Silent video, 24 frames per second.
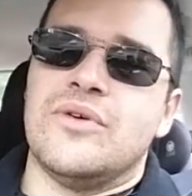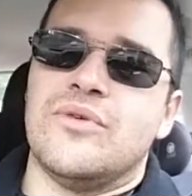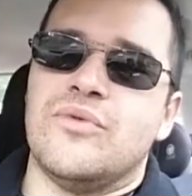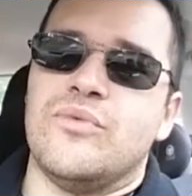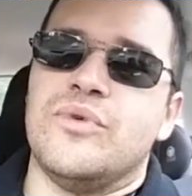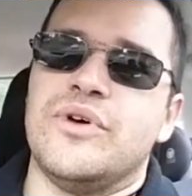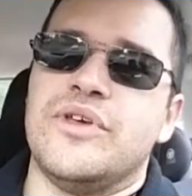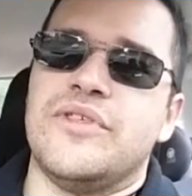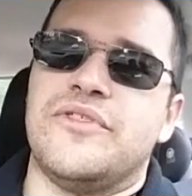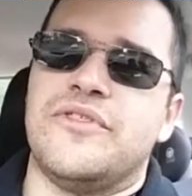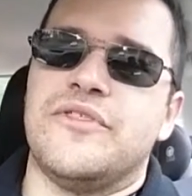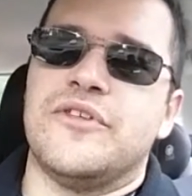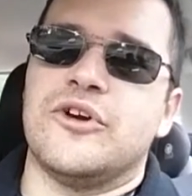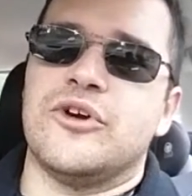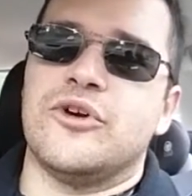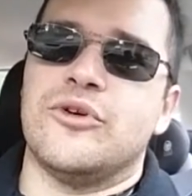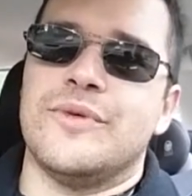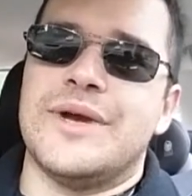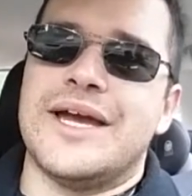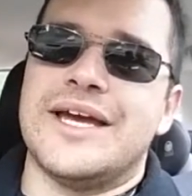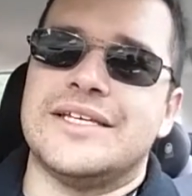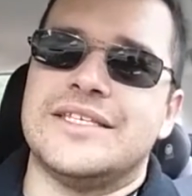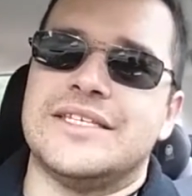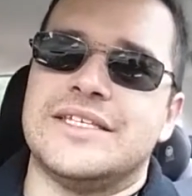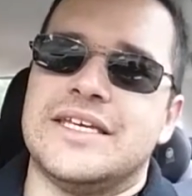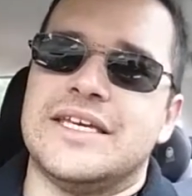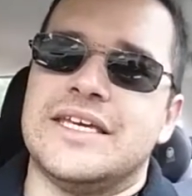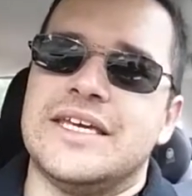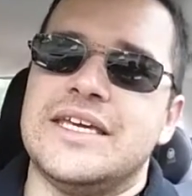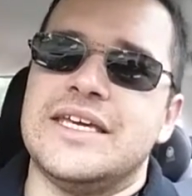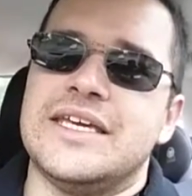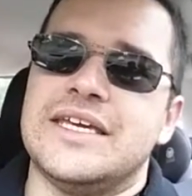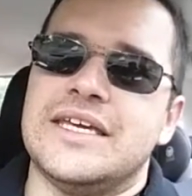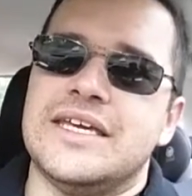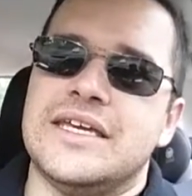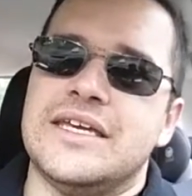With the correct
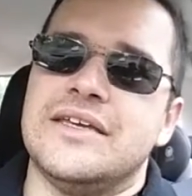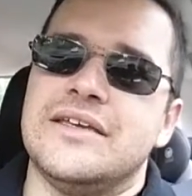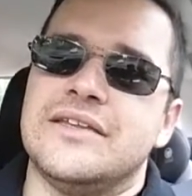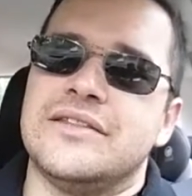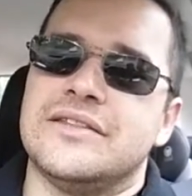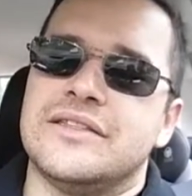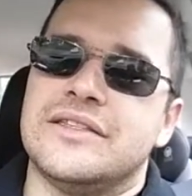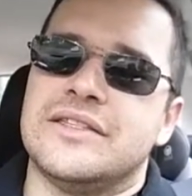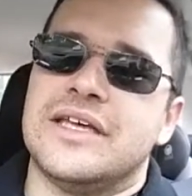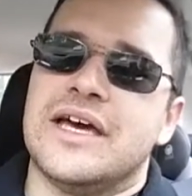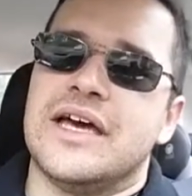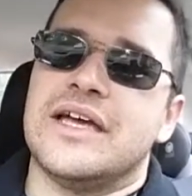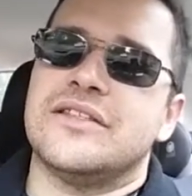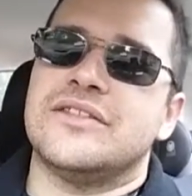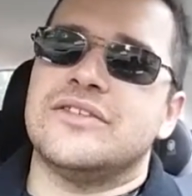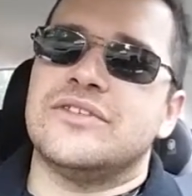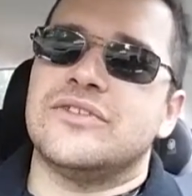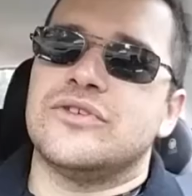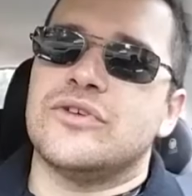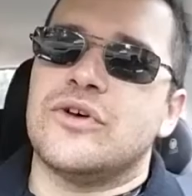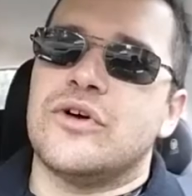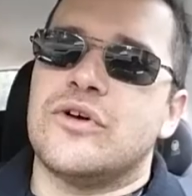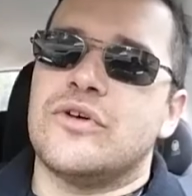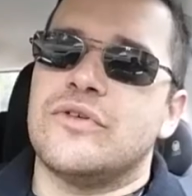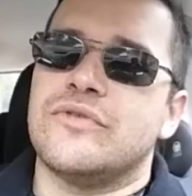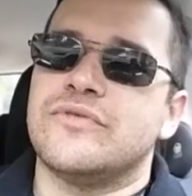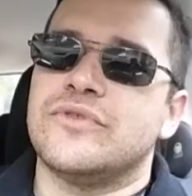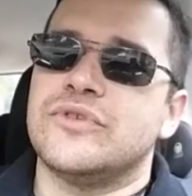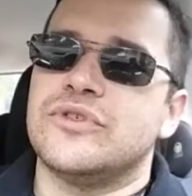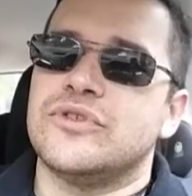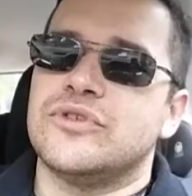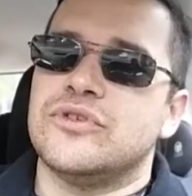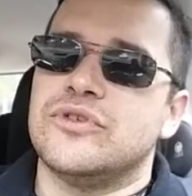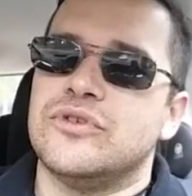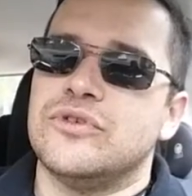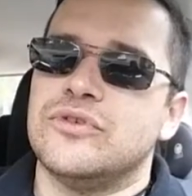key, that
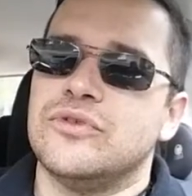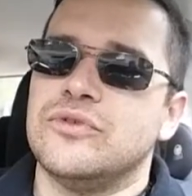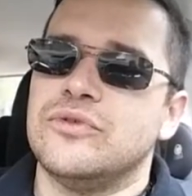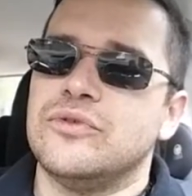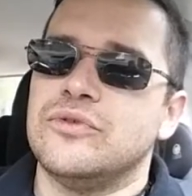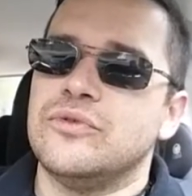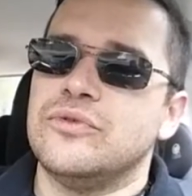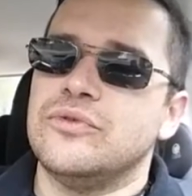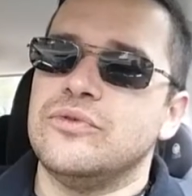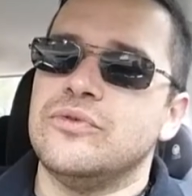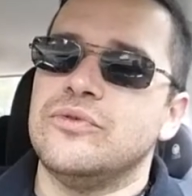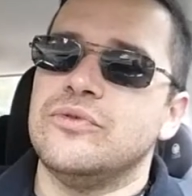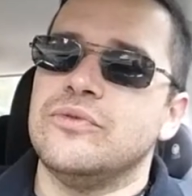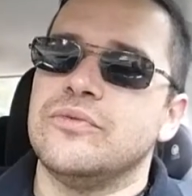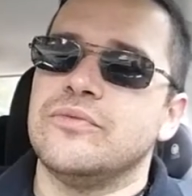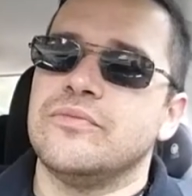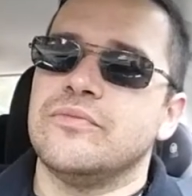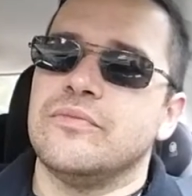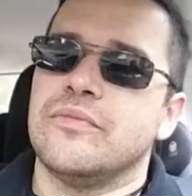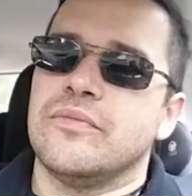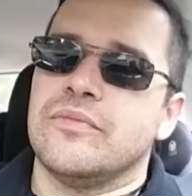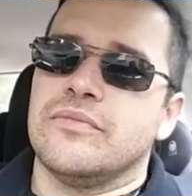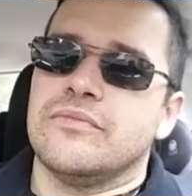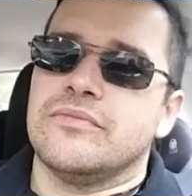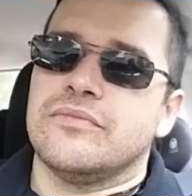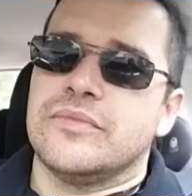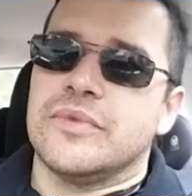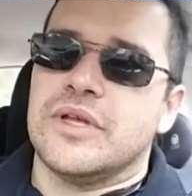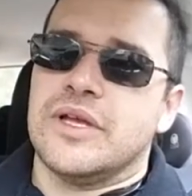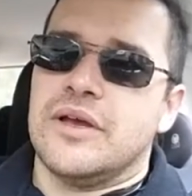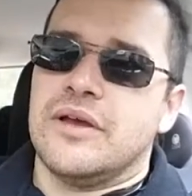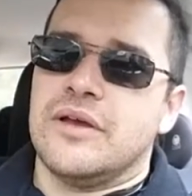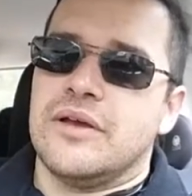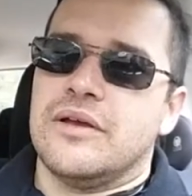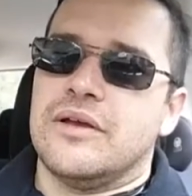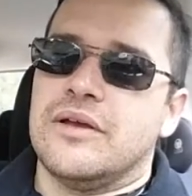solves to,
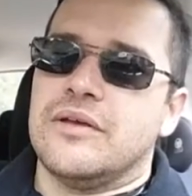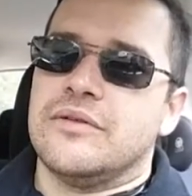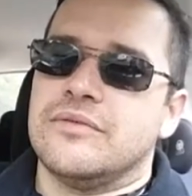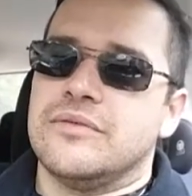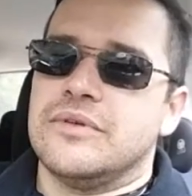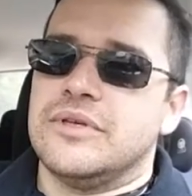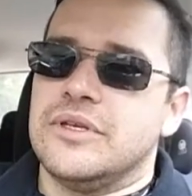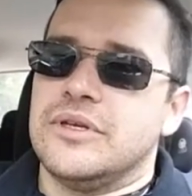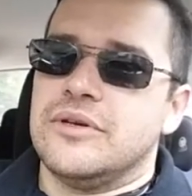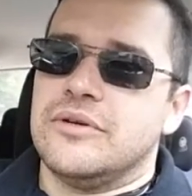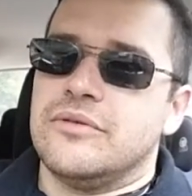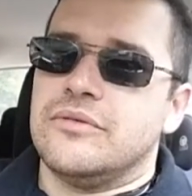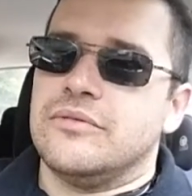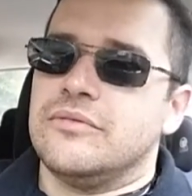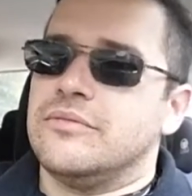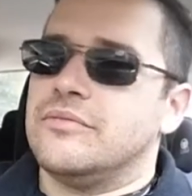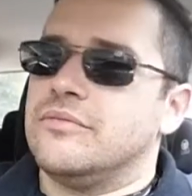uh, you know,